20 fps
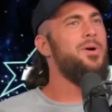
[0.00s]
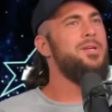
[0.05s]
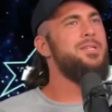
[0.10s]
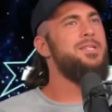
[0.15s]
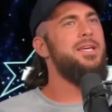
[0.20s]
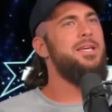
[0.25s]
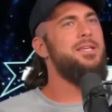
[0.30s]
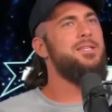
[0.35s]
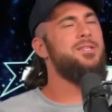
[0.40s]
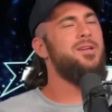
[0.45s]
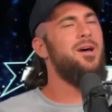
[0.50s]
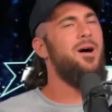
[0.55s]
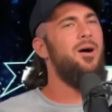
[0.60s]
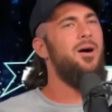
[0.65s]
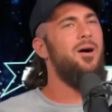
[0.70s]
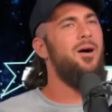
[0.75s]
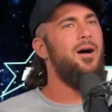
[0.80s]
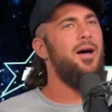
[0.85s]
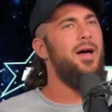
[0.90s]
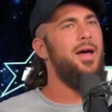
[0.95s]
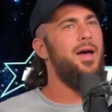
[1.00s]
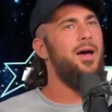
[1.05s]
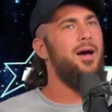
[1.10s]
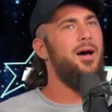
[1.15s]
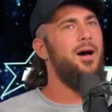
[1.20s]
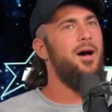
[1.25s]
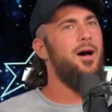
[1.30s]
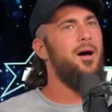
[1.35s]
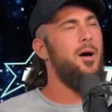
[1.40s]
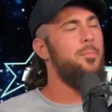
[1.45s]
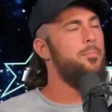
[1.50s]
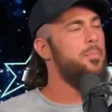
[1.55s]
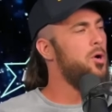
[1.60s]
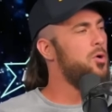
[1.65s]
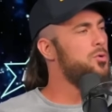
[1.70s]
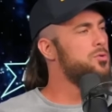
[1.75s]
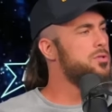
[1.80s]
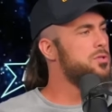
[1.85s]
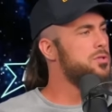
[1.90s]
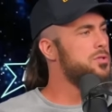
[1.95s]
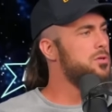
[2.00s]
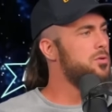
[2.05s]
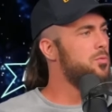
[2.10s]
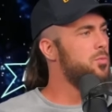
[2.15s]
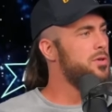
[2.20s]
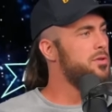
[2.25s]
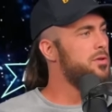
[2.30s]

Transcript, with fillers: was he saw uh, a post mm-hmm.